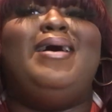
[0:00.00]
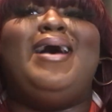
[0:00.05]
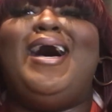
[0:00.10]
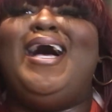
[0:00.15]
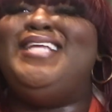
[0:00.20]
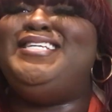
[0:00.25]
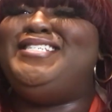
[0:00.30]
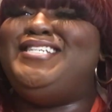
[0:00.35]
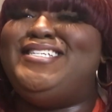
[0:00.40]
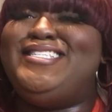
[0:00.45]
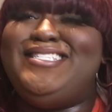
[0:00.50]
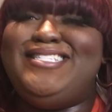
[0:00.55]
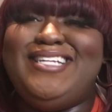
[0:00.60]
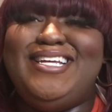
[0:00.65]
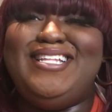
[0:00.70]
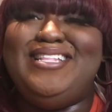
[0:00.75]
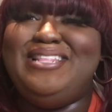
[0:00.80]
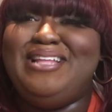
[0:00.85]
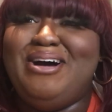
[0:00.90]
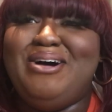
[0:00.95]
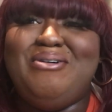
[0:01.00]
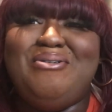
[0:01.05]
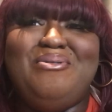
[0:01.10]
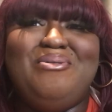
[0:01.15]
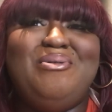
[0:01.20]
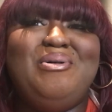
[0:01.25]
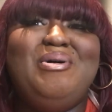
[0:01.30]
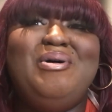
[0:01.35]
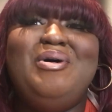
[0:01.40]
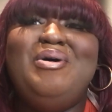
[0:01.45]
but I just didn't
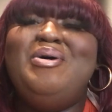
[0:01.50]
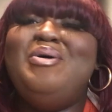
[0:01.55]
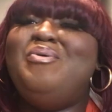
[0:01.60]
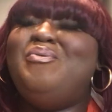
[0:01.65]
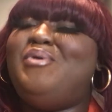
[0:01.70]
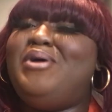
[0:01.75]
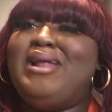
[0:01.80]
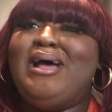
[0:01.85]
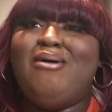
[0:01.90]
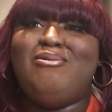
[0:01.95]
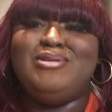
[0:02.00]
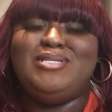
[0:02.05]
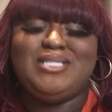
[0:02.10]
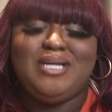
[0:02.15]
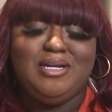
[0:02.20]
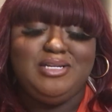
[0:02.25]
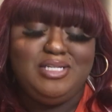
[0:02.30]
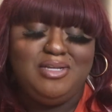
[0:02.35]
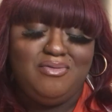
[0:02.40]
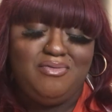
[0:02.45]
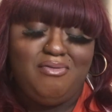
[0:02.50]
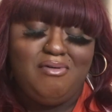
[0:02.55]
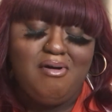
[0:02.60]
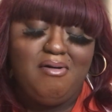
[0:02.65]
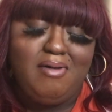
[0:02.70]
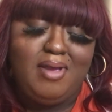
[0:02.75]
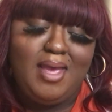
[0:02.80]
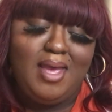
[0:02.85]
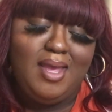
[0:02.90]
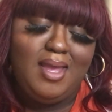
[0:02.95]
know what I was searching for.
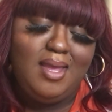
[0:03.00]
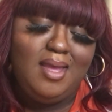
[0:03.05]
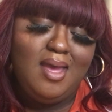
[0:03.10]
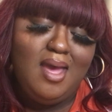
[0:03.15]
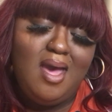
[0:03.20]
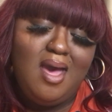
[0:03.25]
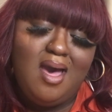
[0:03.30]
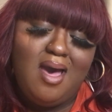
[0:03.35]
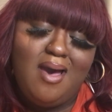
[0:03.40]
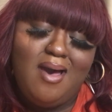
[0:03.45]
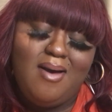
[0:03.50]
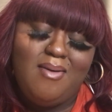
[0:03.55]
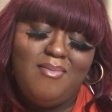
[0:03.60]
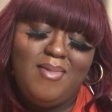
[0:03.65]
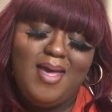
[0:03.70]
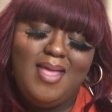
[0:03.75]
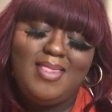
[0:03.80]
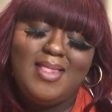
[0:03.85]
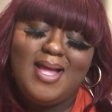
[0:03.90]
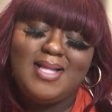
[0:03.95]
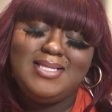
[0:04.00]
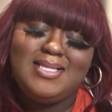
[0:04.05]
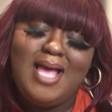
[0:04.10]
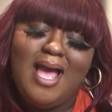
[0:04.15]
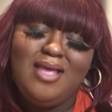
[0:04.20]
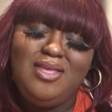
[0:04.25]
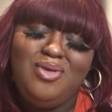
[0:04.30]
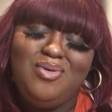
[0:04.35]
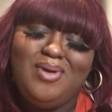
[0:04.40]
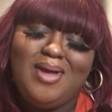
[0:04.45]
Okay. Um, and that's
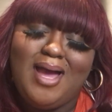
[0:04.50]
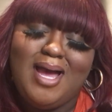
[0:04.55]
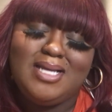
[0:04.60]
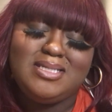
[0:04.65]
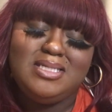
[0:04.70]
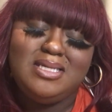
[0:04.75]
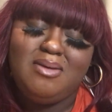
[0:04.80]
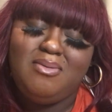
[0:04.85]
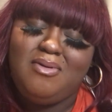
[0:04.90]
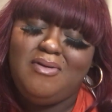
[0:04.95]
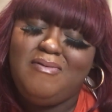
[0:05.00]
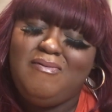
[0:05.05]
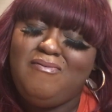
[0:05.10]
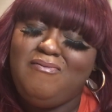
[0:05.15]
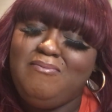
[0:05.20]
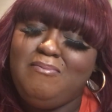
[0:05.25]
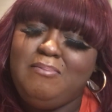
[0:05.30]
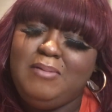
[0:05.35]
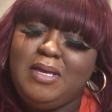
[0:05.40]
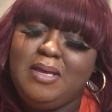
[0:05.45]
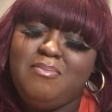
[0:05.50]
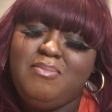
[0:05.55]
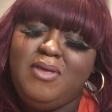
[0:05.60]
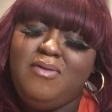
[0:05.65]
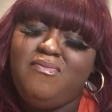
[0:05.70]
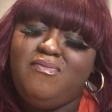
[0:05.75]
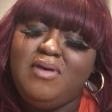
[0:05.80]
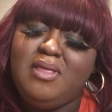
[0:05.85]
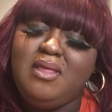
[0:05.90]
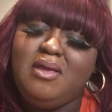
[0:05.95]
how you guys could be could be
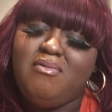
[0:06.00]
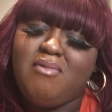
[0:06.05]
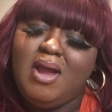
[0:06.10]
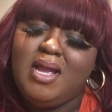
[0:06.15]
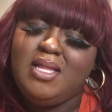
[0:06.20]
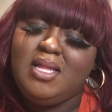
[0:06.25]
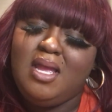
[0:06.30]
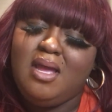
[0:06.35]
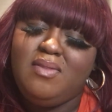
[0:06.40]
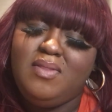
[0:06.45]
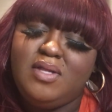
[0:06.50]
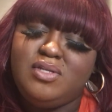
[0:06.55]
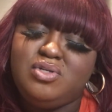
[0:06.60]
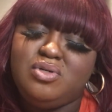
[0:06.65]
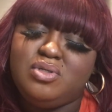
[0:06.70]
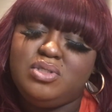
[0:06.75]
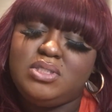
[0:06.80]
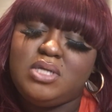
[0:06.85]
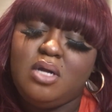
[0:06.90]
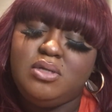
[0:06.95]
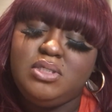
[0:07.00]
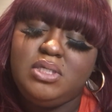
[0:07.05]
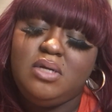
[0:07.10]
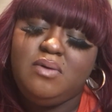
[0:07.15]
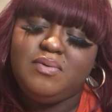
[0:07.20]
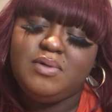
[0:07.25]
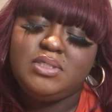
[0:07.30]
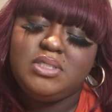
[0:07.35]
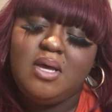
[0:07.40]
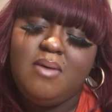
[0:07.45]
feeling right now that you're
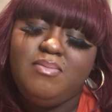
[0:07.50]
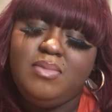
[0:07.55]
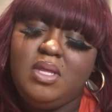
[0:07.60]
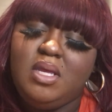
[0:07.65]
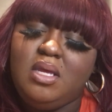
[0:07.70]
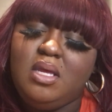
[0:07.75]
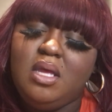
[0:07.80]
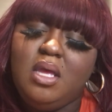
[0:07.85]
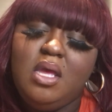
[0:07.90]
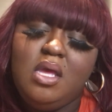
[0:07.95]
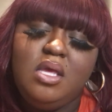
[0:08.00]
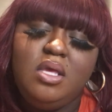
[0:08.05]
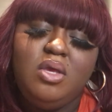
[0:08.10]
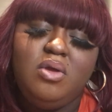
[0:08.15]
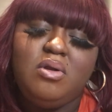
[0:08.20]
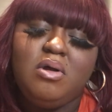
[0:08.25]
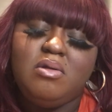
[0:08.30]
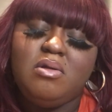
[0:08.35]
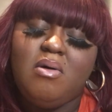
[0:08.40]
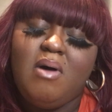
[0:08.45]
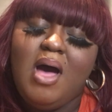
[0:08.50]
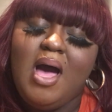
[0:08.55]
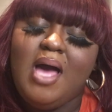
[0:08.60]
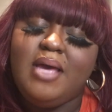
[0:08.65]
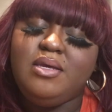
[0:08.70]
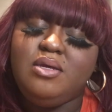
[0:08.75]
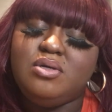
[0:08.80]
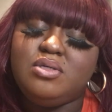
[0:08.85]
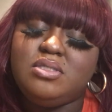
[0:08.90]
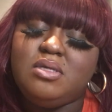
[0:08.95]
searching for something. You don't know how
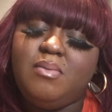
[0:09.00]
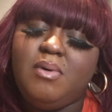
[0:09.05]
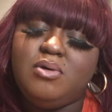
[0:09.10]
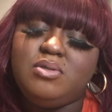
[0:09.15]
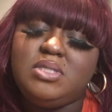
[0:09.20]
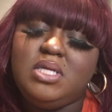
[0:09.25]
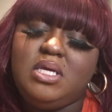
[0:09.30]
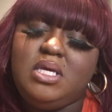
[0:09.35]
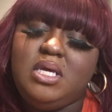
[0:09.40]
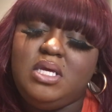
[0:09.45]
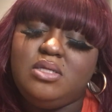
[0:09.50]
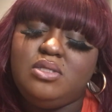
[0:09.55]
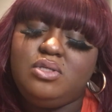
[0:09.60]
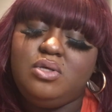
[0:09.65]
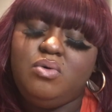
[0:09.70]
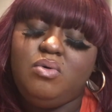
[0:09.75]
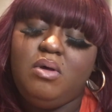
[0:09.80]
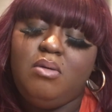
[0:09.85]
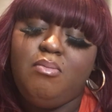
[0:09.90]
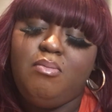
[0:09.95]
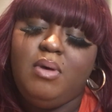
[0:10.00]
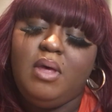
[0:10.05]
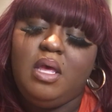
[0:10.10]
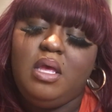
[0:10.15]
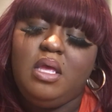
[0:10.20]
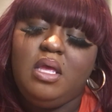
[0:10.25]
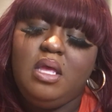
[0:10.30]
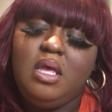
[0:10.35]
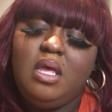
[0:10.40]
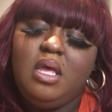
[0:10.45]
you're supposed to get to it,
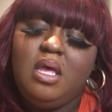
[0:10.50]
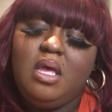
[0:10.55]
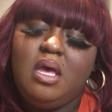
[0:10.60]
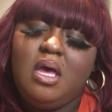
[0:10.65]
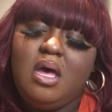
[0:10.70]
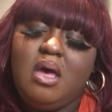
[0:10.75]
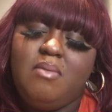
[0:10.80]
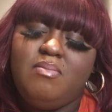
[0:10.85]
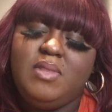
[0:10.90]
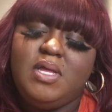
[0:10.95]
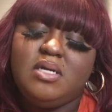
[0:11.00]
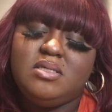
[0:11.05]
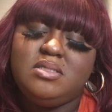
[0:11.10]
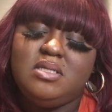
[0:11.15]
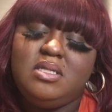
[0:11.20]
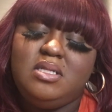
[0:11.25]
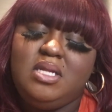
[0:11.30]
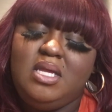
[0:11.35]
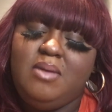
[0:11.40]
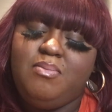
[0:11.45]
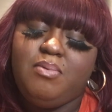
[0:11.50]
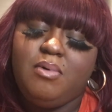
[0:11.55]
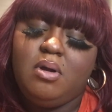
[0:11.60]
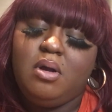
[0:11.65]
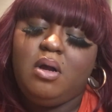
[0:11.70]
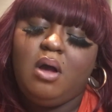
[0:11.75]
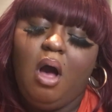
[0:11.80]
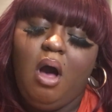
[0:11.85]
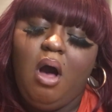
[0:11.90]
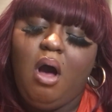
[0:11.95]
but um, there's a deeper
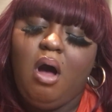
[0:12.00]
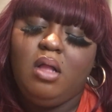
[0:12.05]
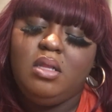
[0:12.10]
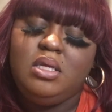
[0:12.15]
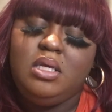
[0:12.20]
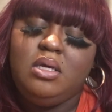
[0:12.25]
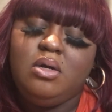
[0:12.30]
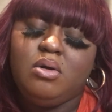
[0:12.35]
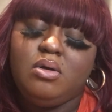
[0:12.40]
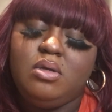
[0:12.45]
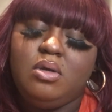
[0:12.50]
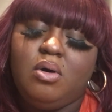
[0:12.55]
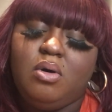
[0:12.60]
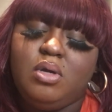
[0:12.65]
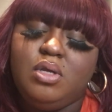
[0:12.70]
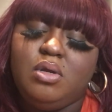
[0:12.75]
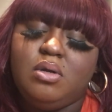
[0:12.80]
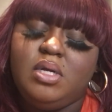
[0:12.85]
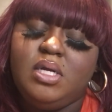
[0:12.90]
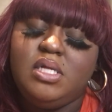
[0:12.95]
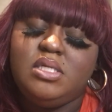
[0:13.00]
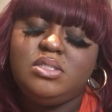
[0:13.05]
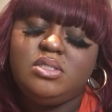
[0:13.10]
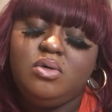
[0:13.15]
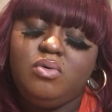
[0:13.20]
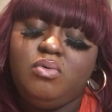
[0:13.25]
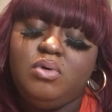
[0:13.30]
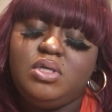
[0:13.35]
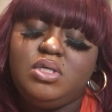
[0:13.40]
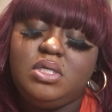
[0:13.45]
calling or, or your
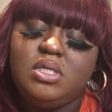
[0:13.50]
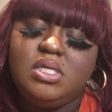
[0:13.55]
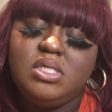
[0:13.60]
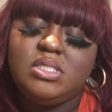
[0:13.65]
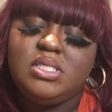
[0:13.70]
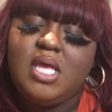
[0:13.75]
intuition is